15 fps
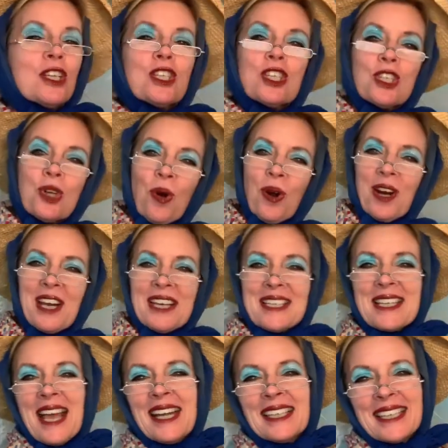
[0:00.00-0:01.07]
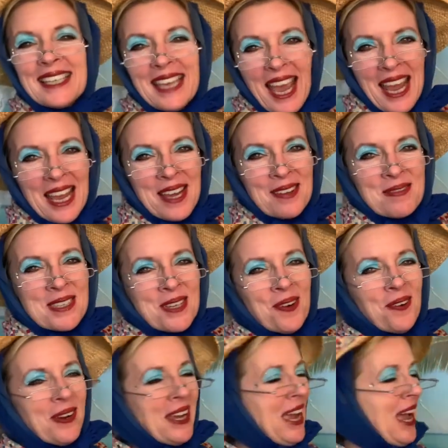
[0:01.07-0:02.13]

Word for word: stories, and games. We